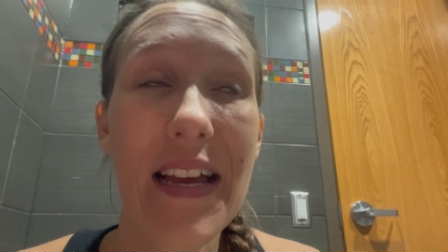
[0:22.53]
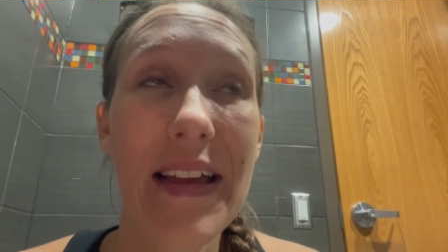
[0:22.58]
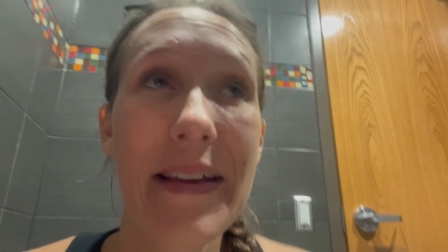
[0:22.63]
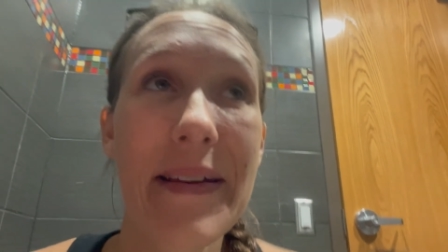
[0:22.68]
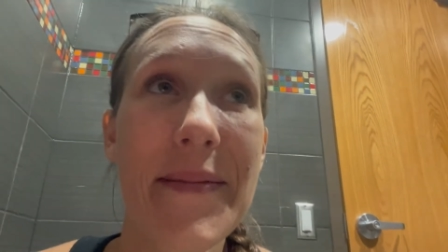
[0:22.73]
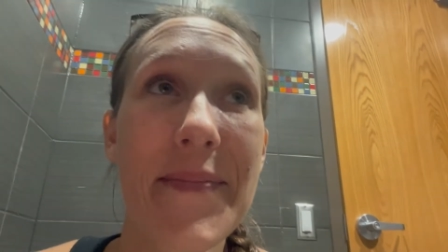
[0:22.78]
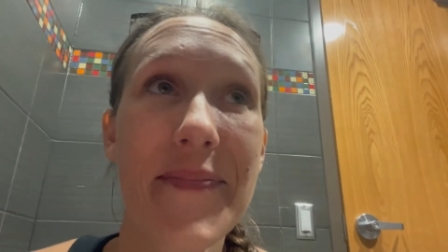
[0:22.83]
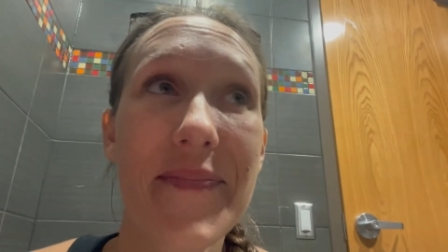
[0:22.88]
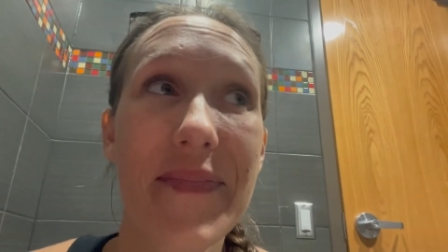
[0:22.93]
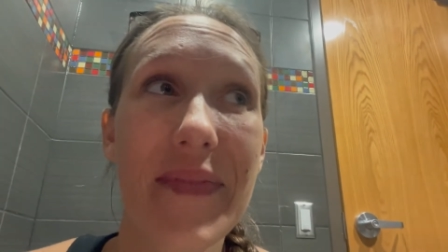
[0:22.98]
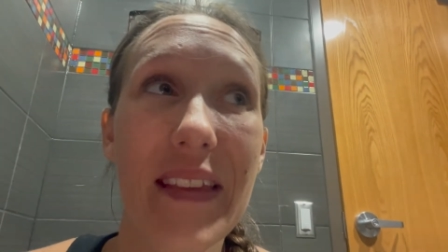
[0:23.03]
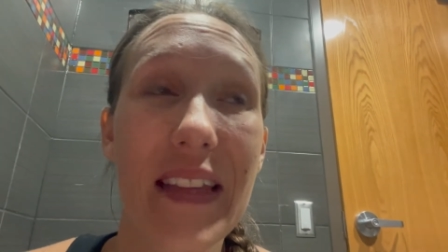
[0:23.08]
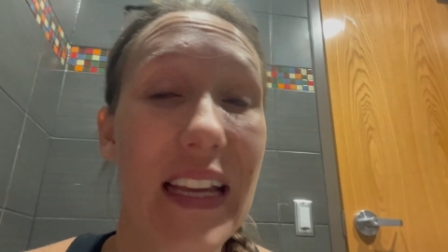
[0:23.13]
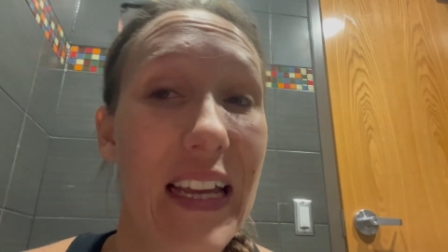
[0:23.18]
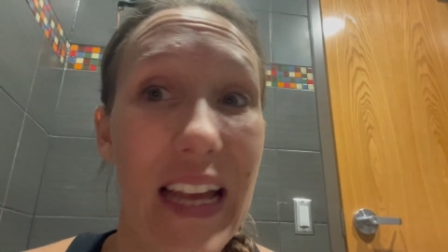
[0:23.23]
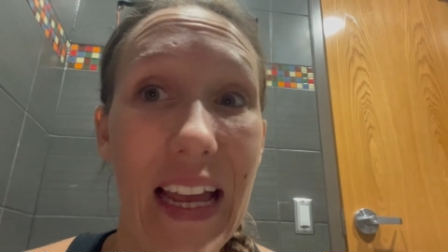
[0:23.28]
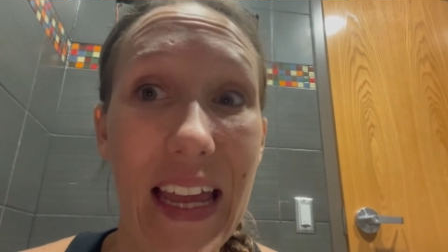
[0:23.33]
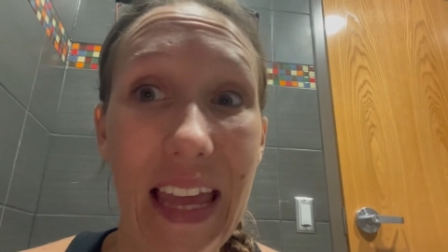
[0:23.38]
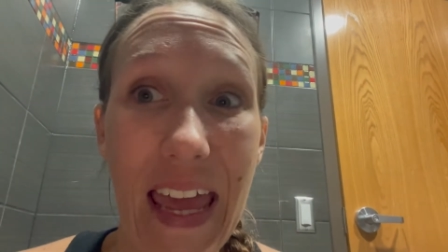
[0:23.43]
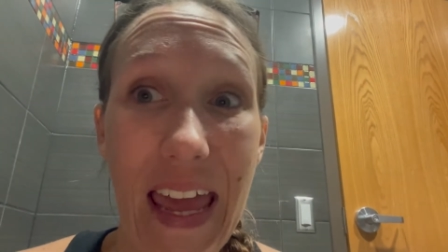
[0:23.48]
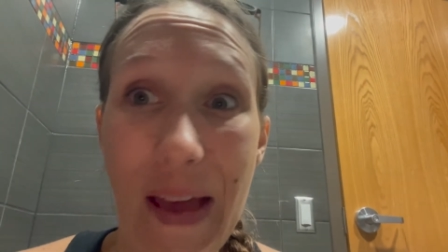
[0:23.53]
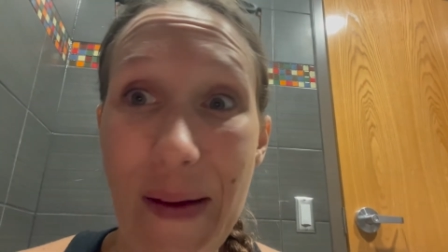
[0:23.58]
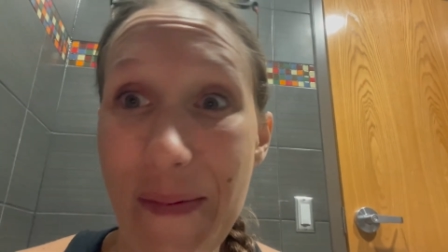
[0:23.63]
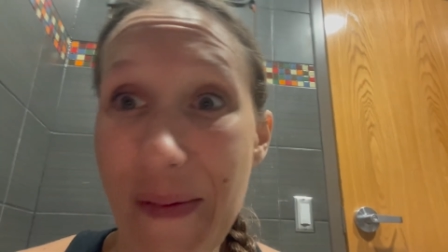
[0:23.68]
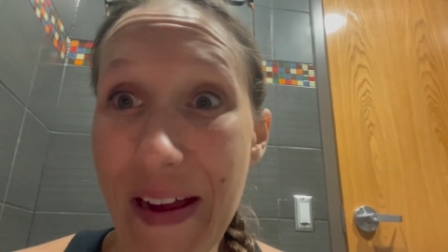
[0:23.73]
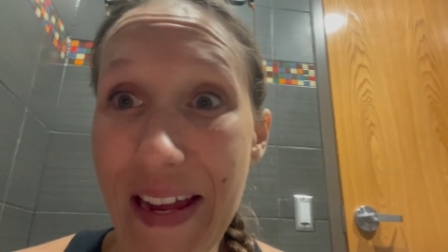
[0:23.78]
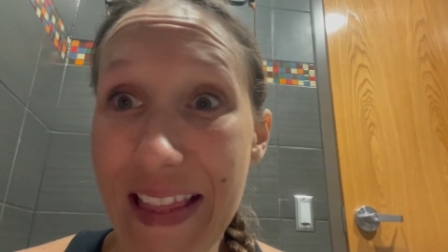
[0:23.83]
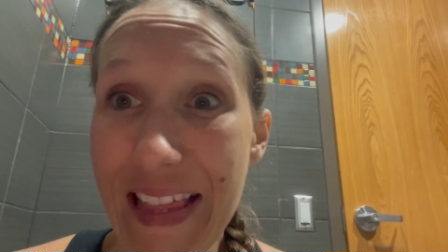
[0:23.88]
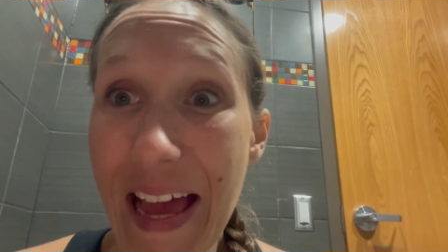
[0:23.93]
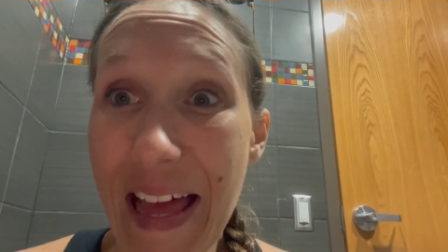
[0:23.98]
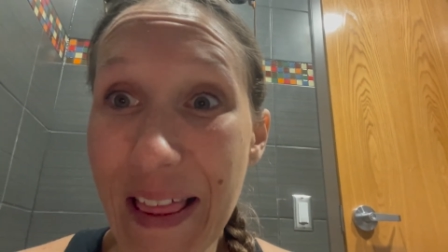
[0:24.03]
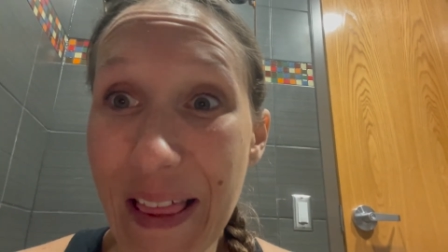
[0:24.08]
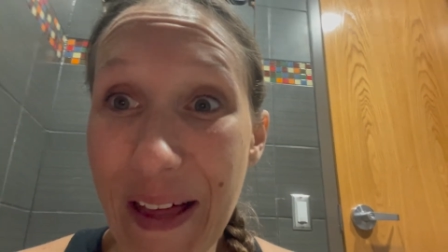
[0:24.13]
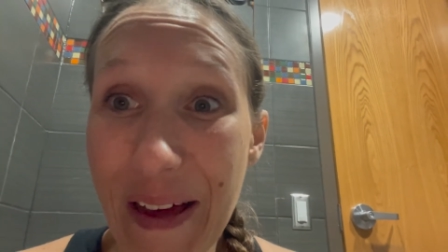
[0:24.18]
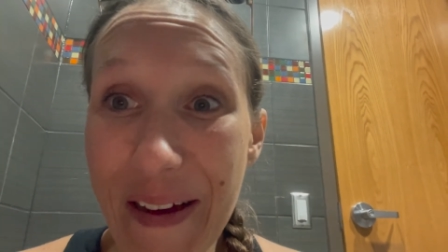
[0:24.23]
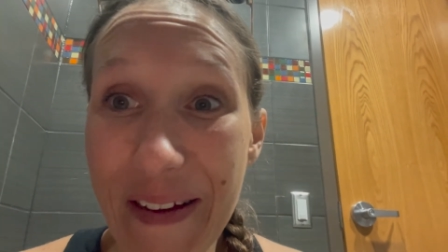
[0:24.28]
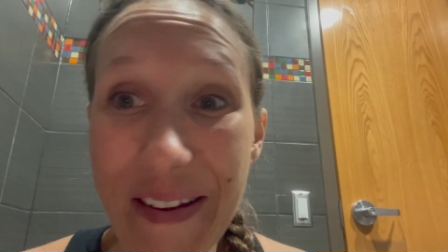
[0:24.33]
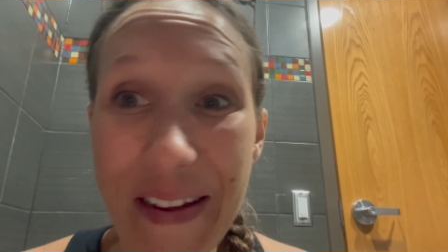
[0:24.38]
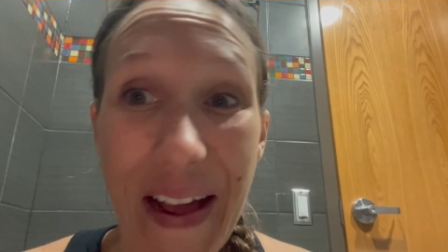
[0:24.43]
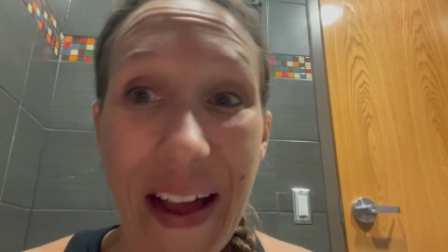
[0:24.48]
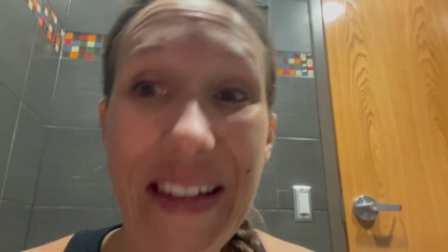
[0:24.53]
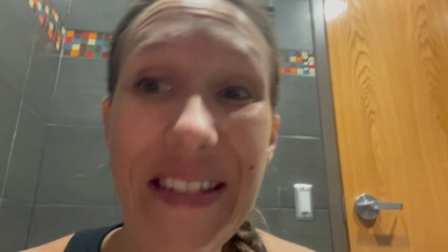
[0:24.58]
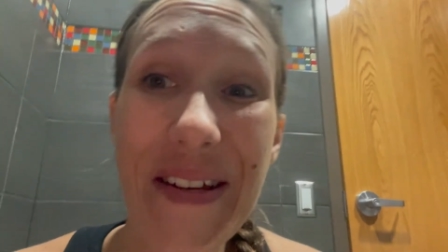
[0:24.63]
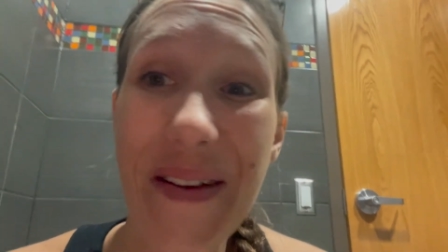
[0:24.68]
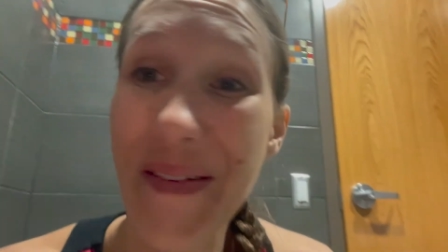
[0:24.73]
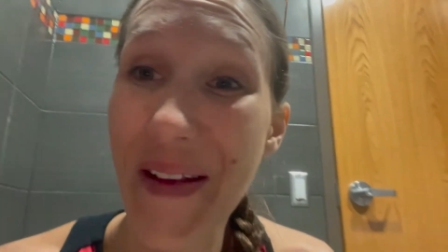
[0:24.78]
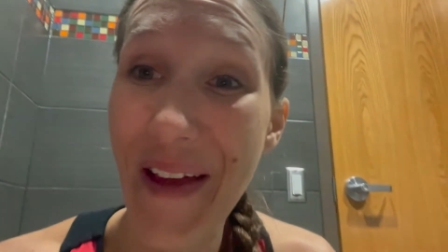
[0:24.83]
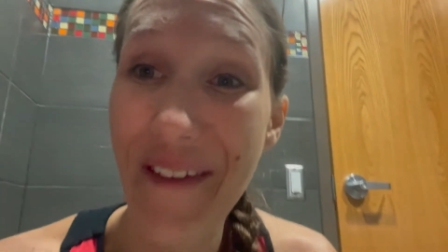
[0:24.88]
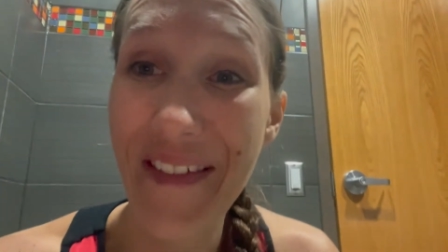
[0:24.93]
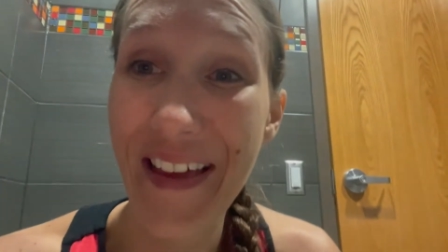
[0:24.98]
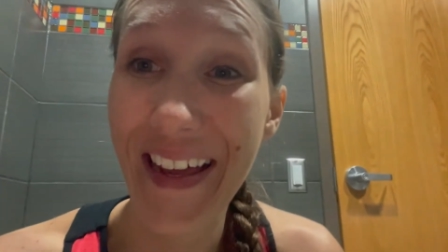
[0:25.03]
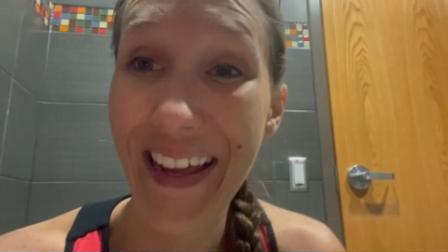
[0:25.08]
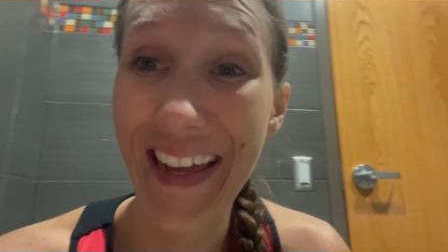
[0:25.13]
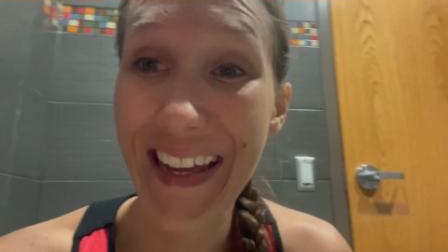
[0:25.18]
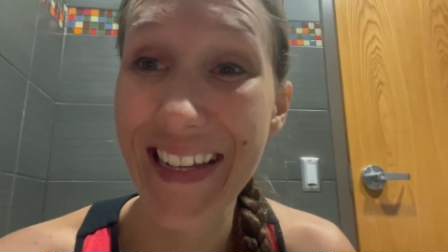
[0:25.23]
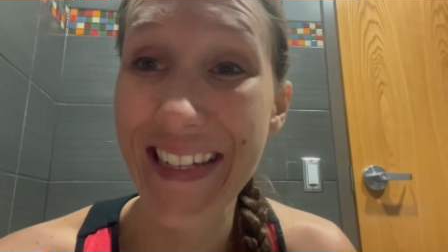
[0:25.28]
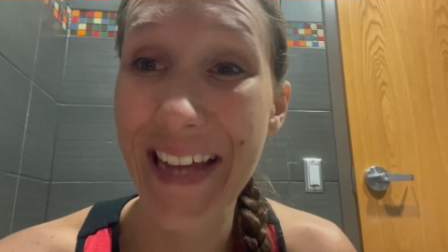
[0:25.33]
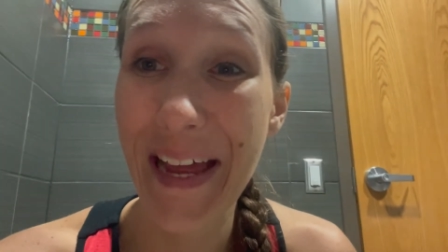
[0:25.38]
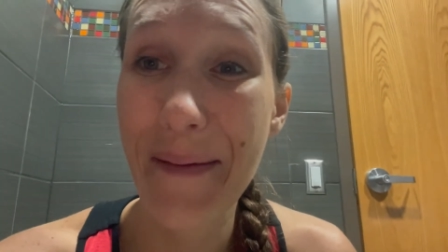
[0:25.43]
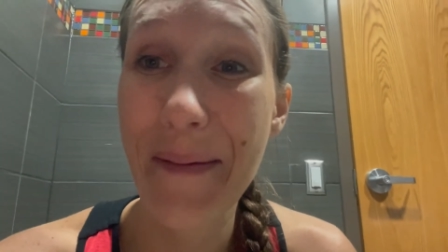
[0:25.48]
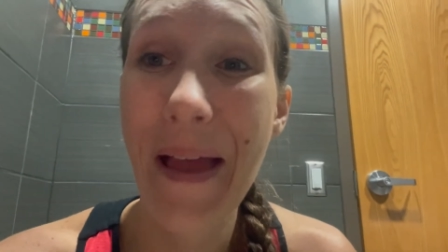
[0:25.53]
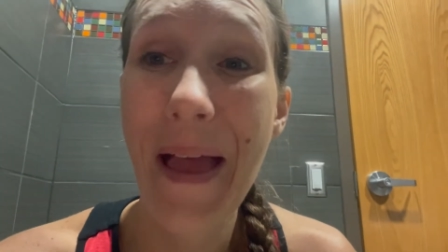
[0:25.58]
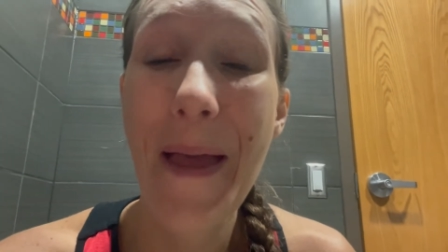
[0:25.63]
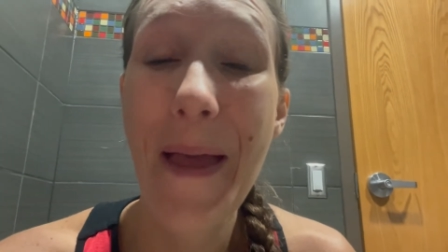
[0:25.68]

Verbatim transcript: Like, I can't wait. I don't have that kind of time.